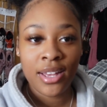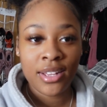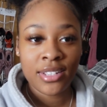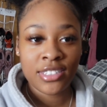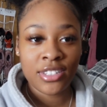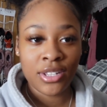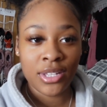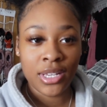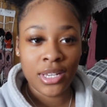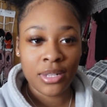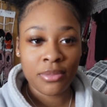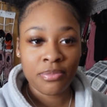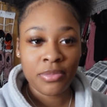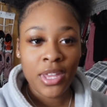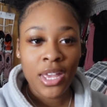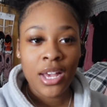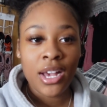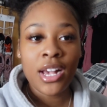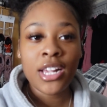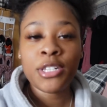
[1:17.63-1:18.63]
So yeah,
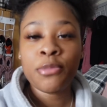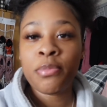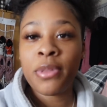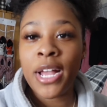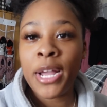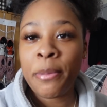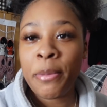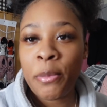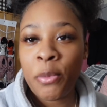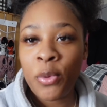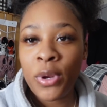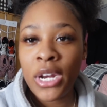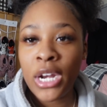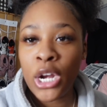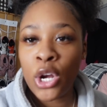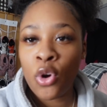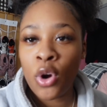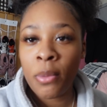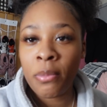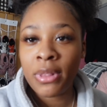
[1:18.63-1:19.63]
us black people, we need to
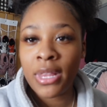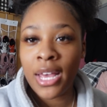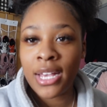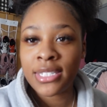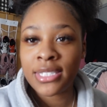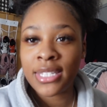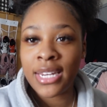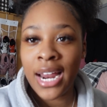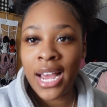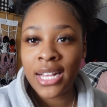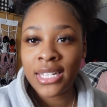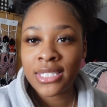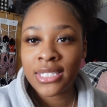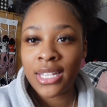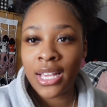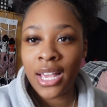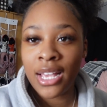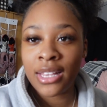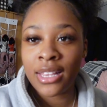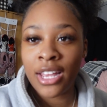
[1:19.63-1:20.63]
normalize not
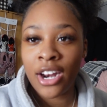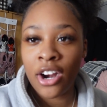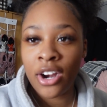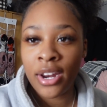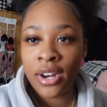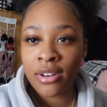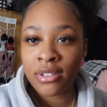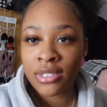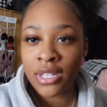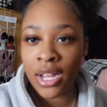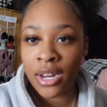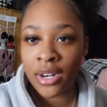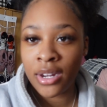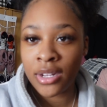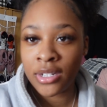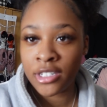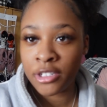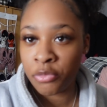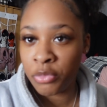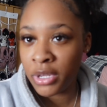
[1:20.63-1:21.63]
saying that our hair is not
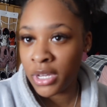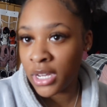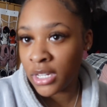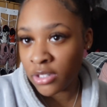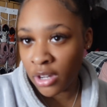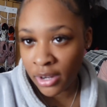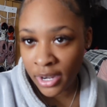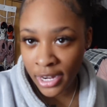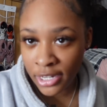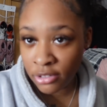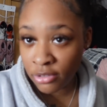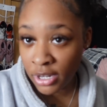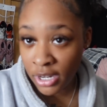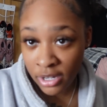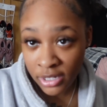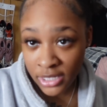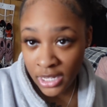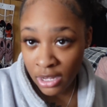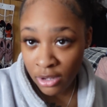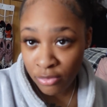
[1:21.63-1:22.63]
done just because our natural hair
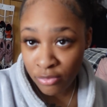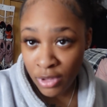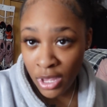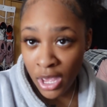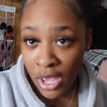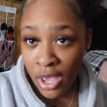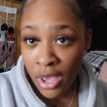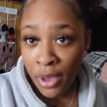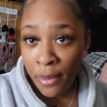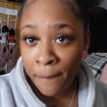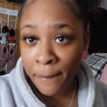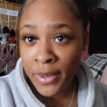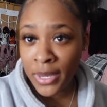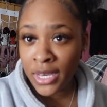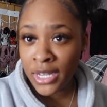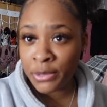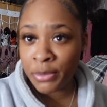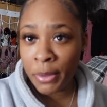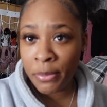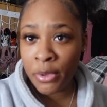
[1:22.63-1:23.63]
is out.
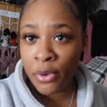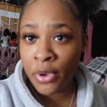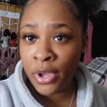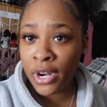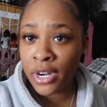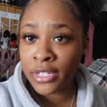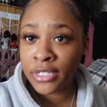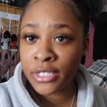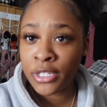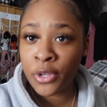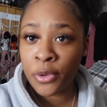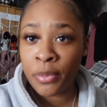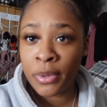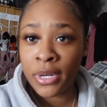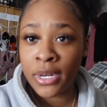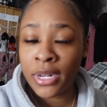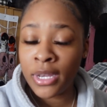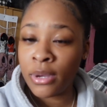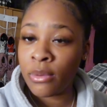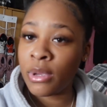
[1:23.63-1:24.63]
Because baby, your hair can still be
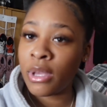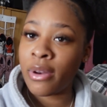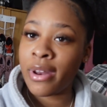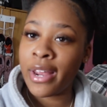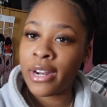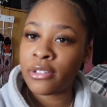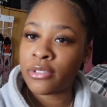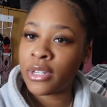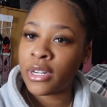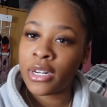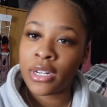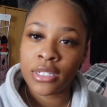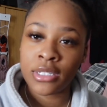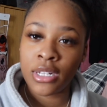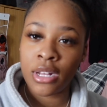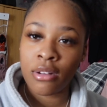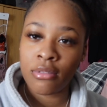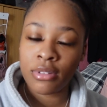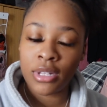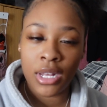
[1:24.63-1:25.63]
done when your natural hair is out.